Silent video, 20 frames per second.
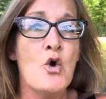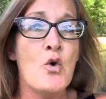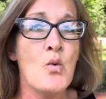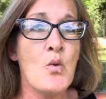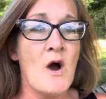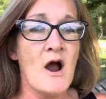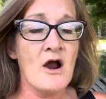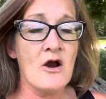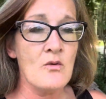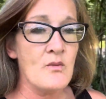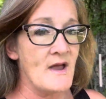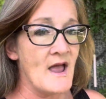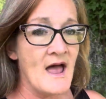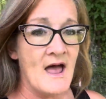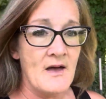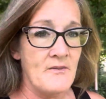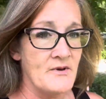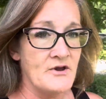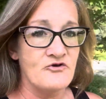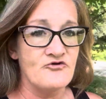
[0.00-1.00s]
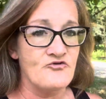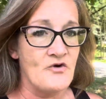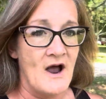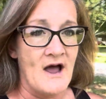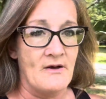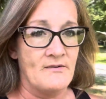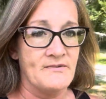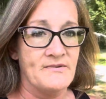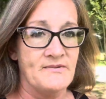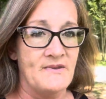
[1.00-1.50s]
Why are we having
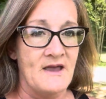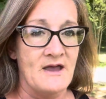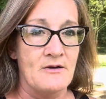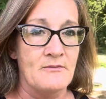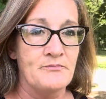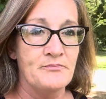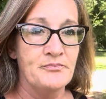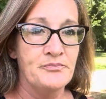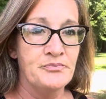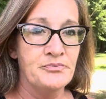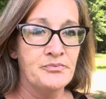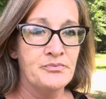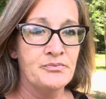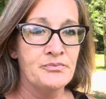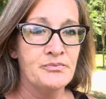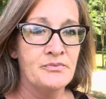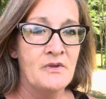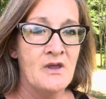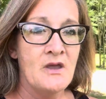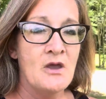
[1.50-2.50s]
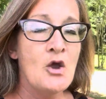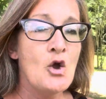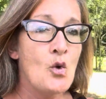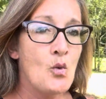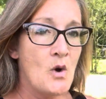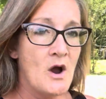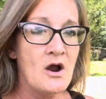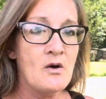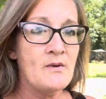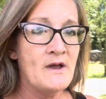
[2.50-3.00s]
droughts, Sam?
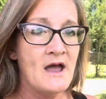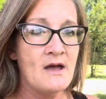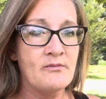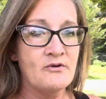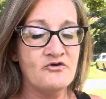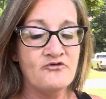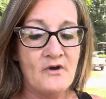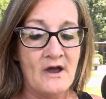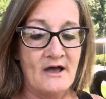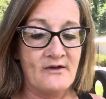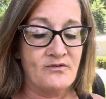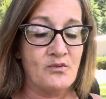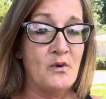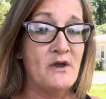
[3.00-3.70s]
Why are we having droughts?